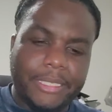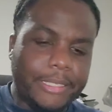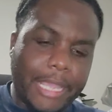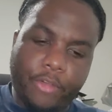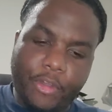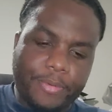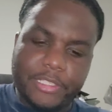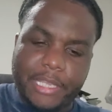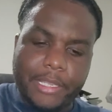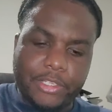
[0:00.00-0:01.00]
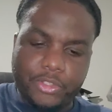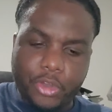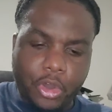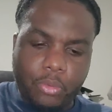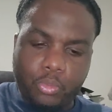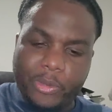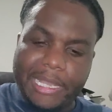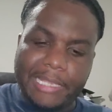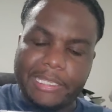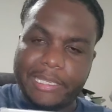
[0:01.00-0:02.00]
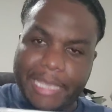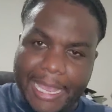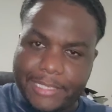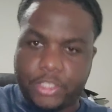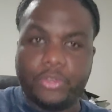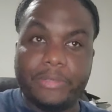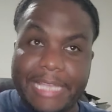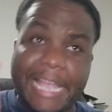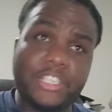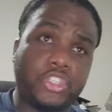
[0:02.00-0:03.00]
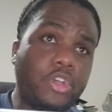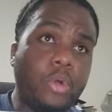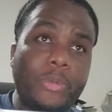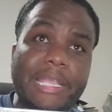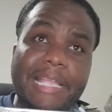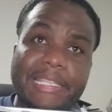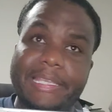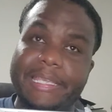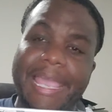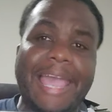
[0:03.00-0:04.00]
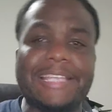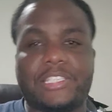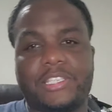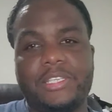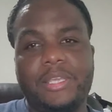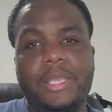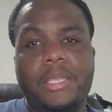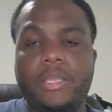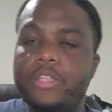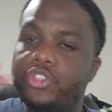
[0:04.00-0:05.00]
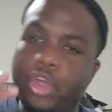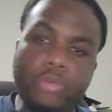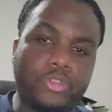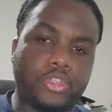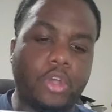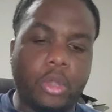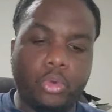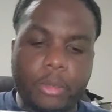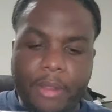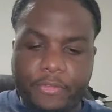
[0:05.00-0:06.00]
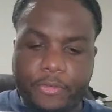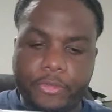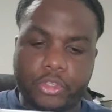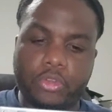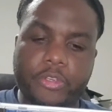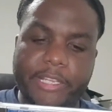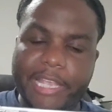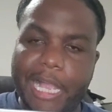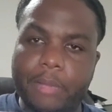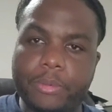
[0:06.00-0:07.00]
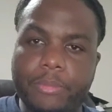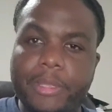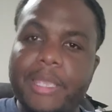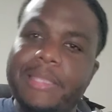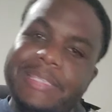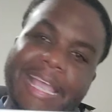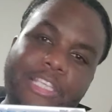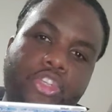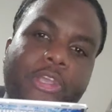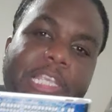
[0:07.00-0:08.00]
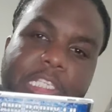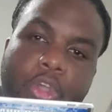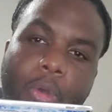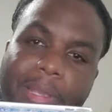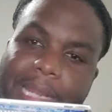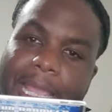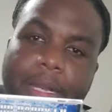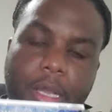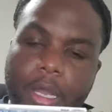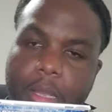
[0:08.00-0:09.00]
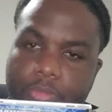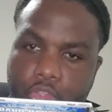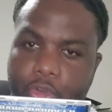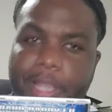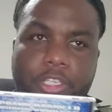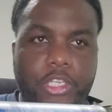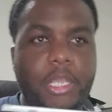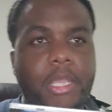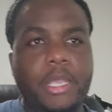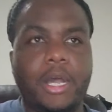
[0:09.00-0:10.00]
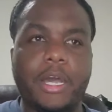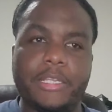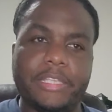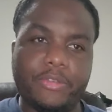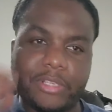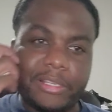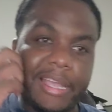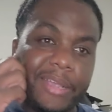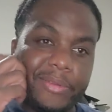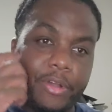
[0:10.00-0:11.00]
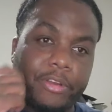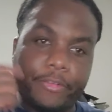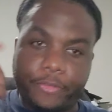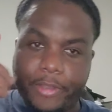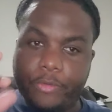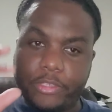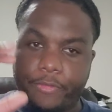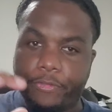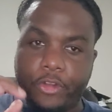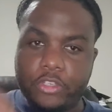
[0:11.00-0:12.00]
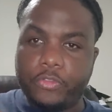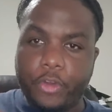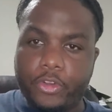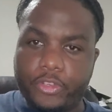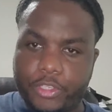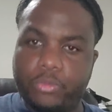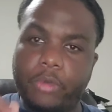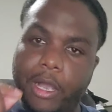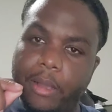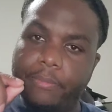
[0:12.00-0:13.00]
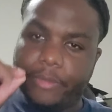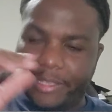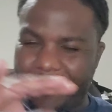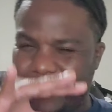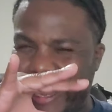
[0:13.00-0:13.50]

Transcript: Yeah, Represent is dope. We got the Gats. So that song, We Got the Gats, dope song, one of my favorite songs of the album. That song, he's going at Tretch. There was a line on the it was the first verse, the